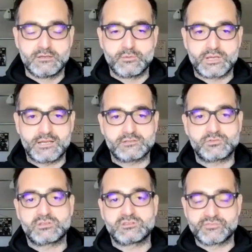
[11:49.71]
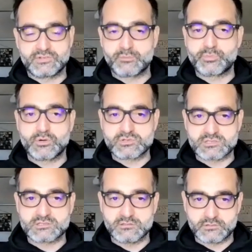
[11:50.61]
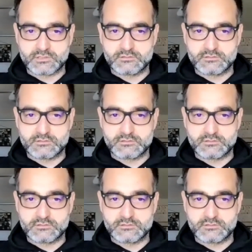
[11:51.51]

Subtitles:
we kind of took a different approach at Celona.